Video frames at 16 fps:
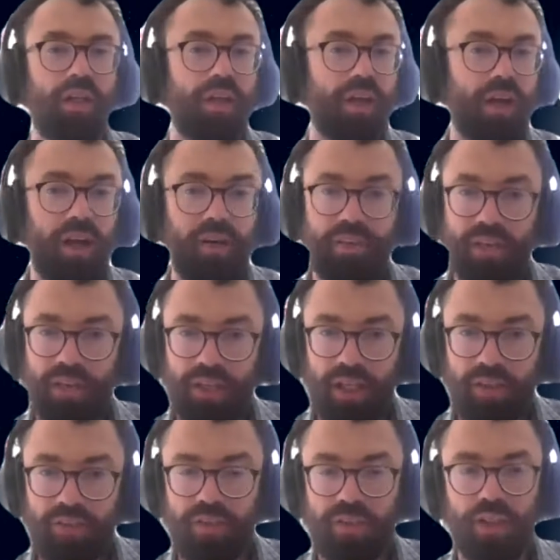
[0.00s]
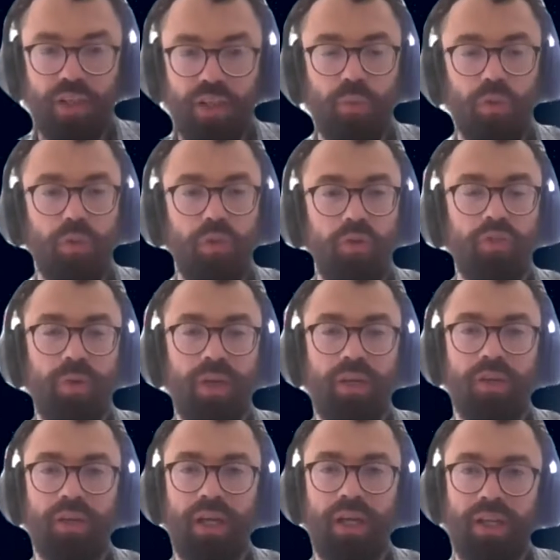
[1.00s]
Other than that, we'll always
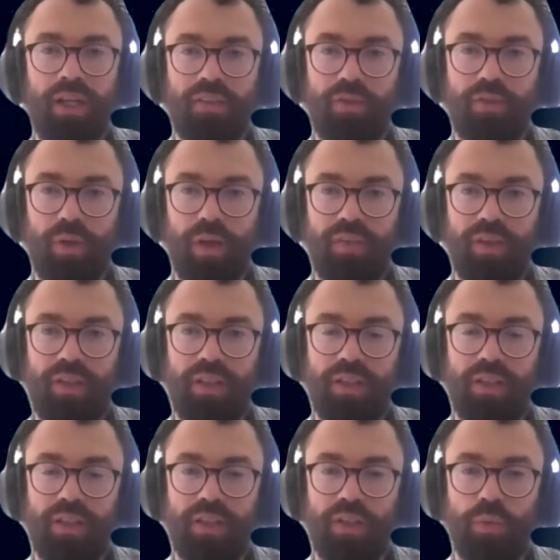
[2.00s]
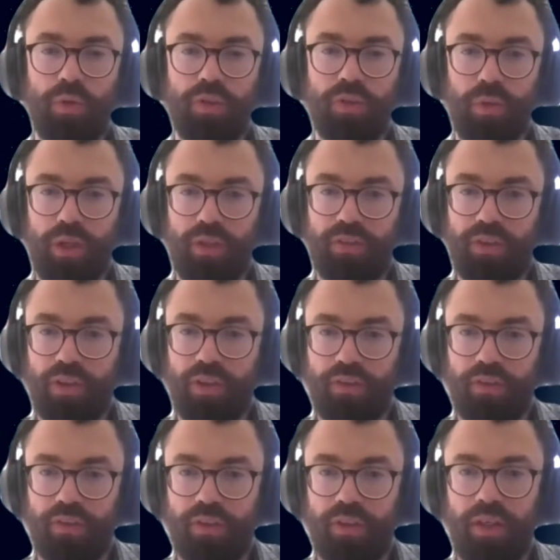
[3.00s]
remain on hand if you have anything that you want to ask
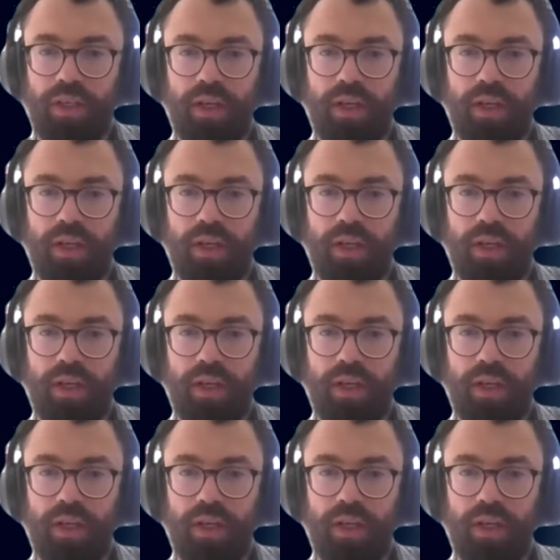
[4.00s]
us.